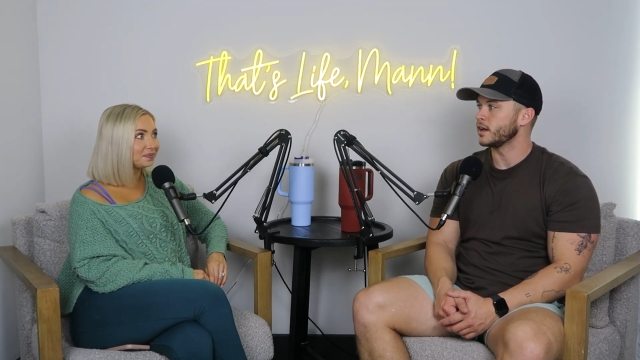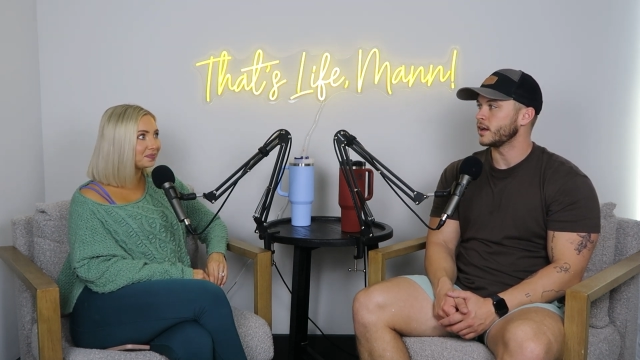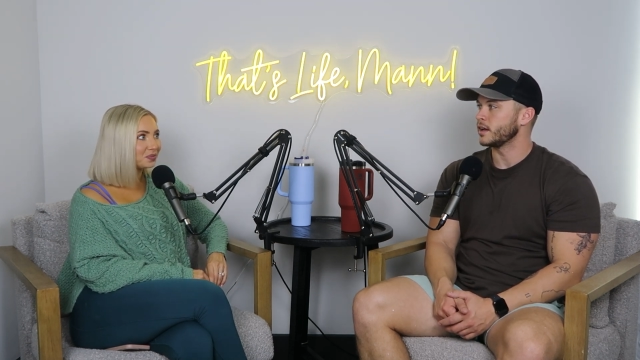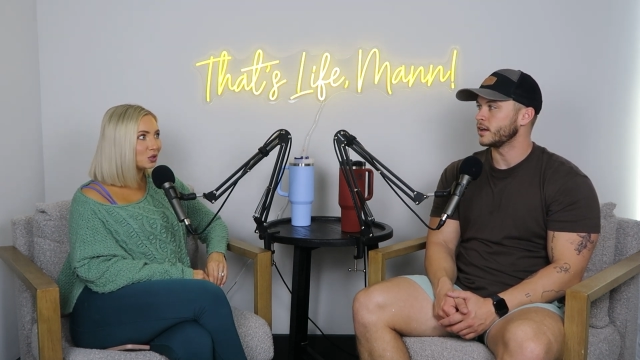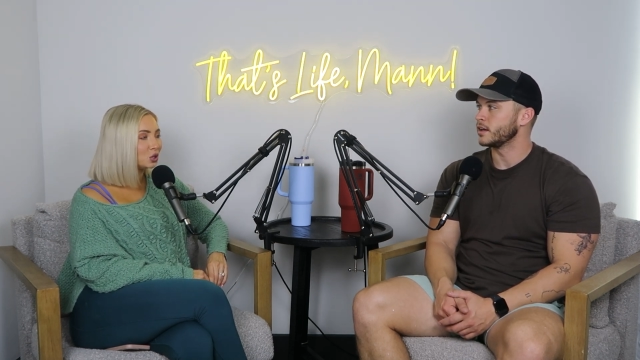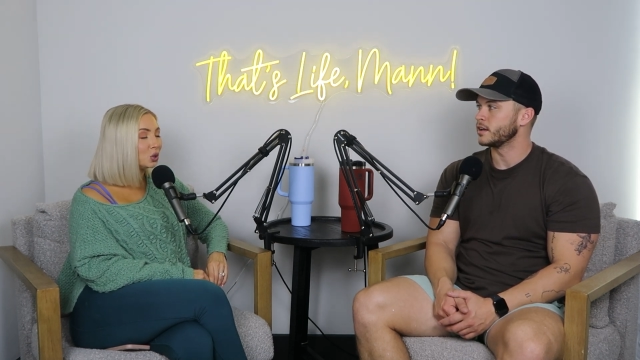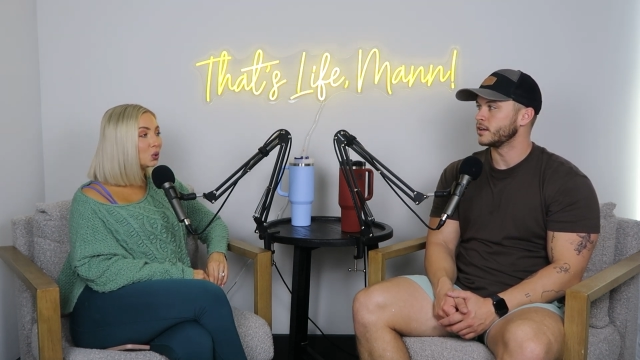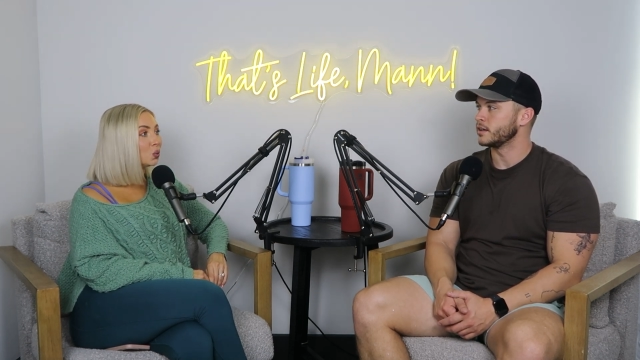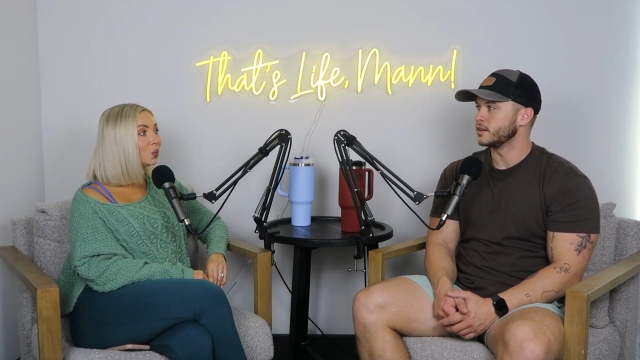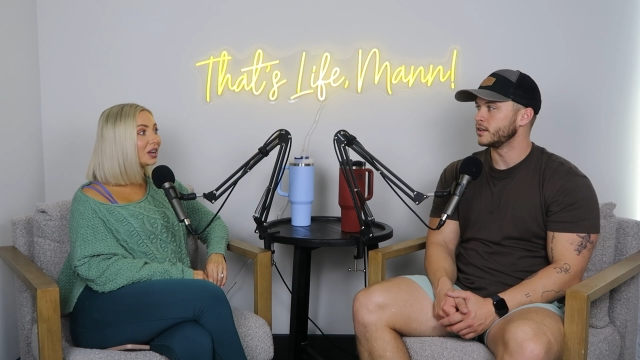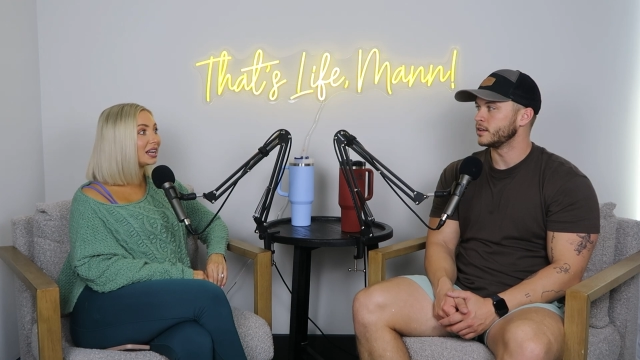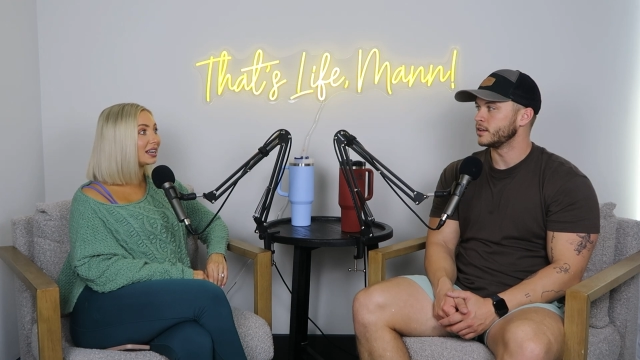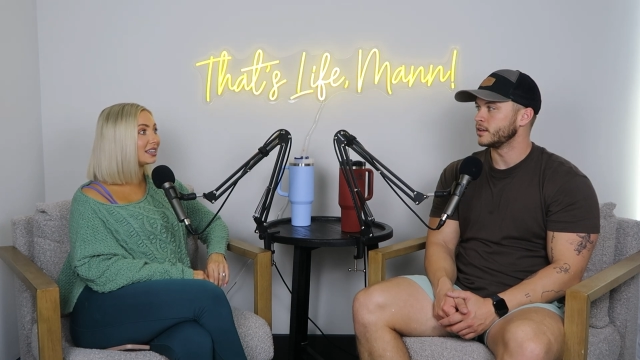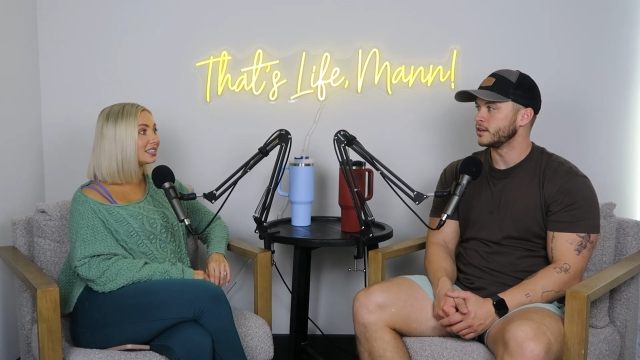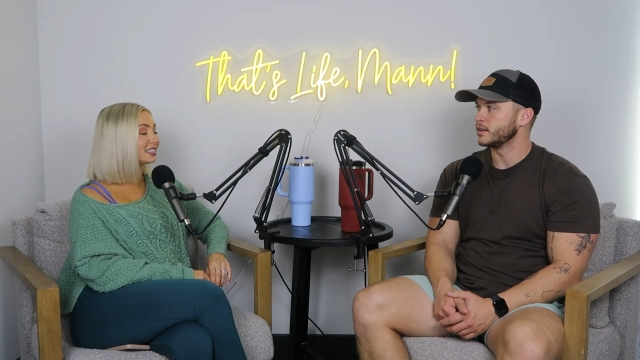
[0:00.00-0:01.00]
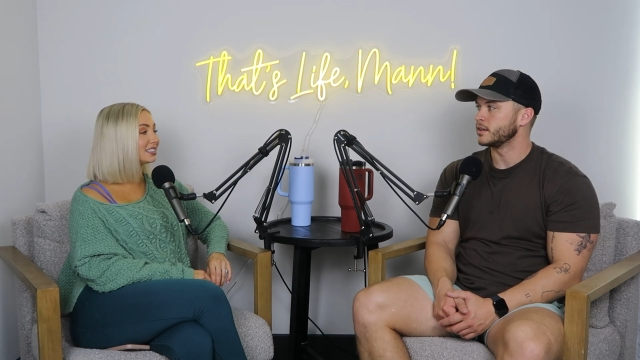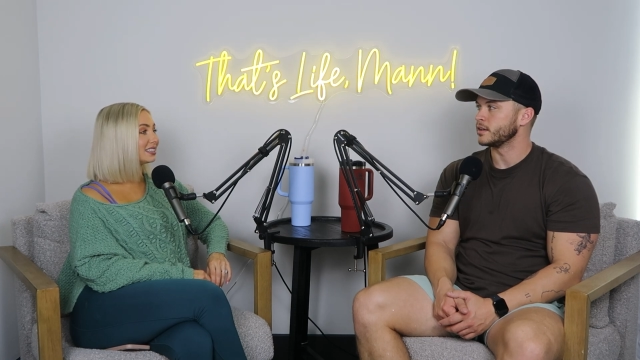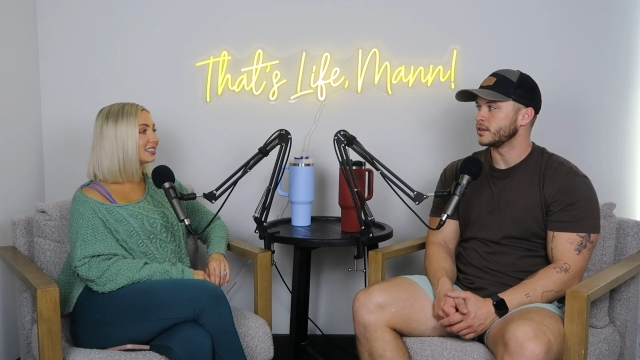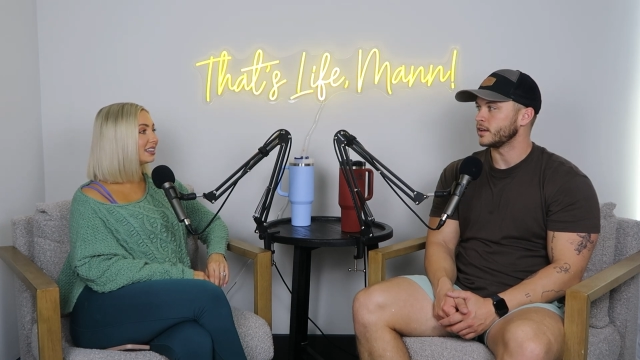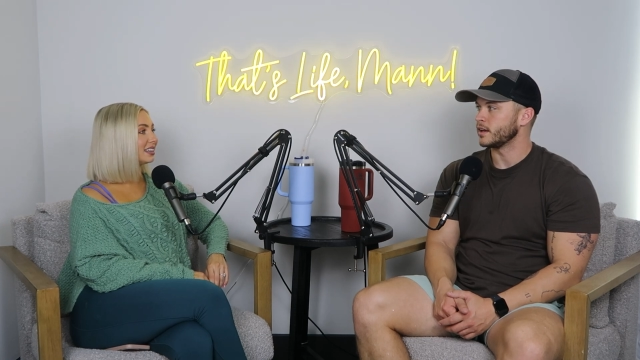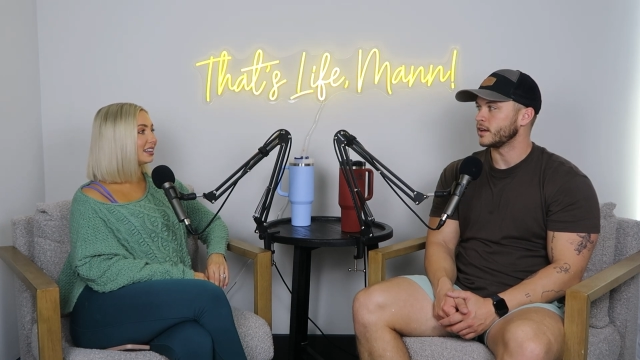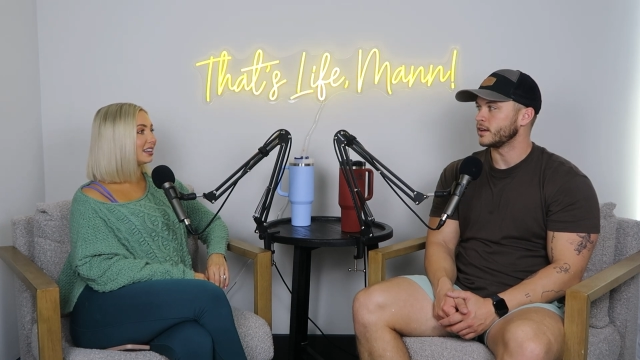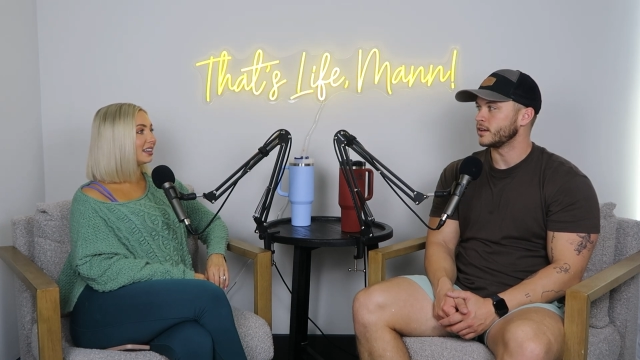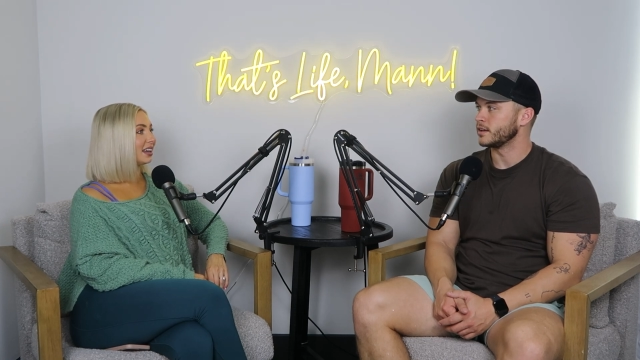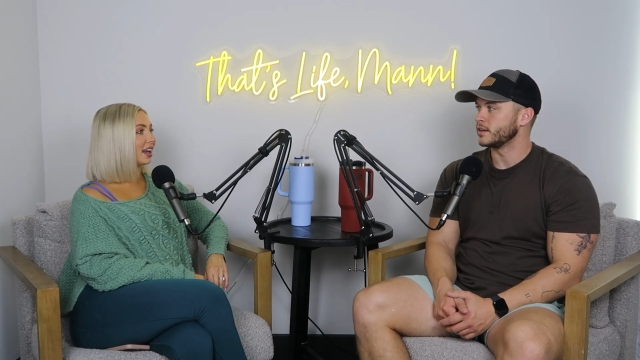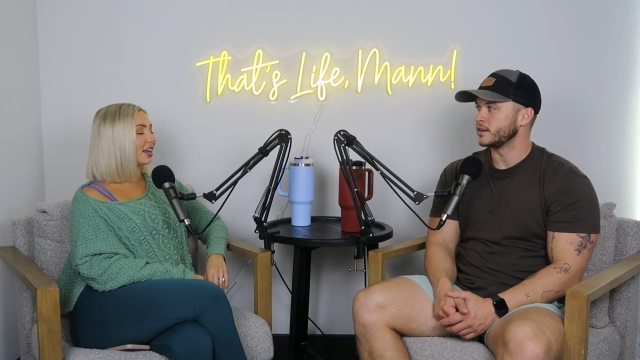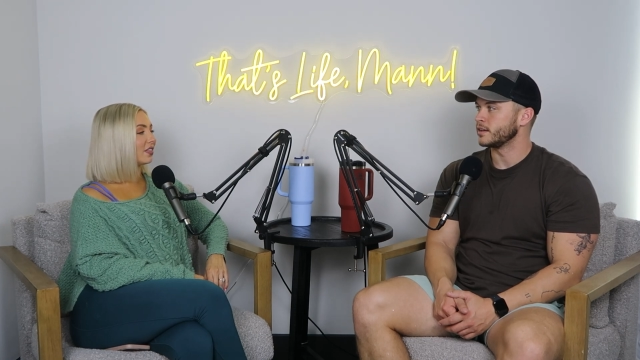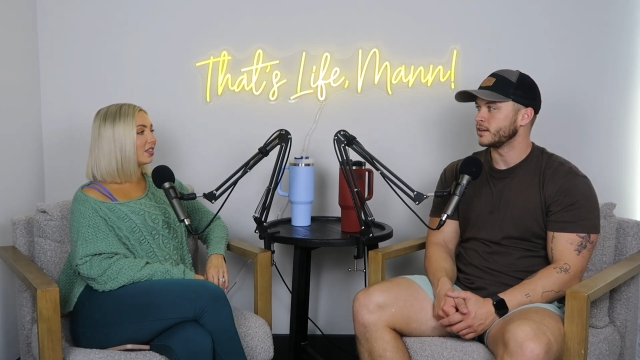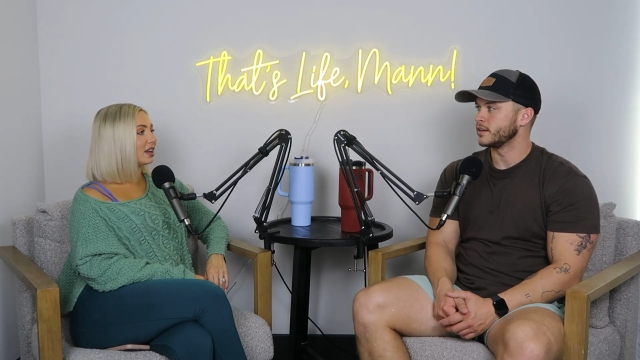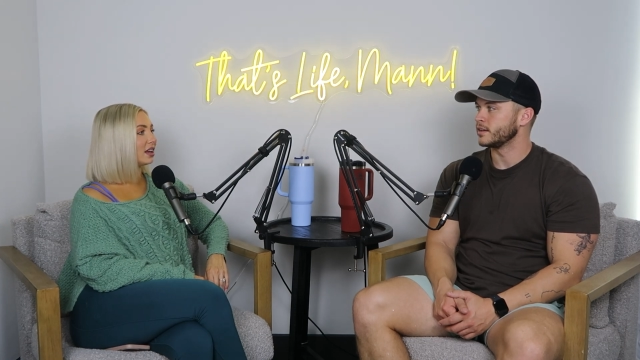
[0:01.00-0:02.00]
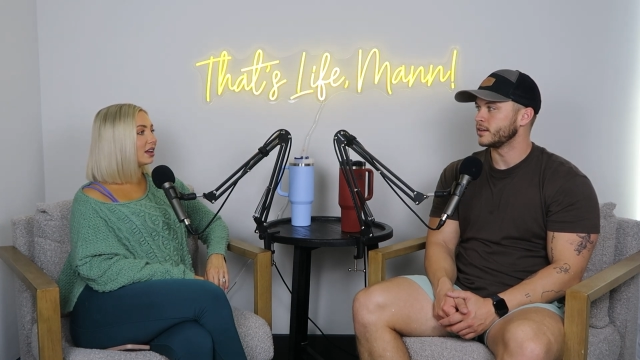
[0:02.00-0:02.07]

Speaker 1: yeah two weeks. Yeah. And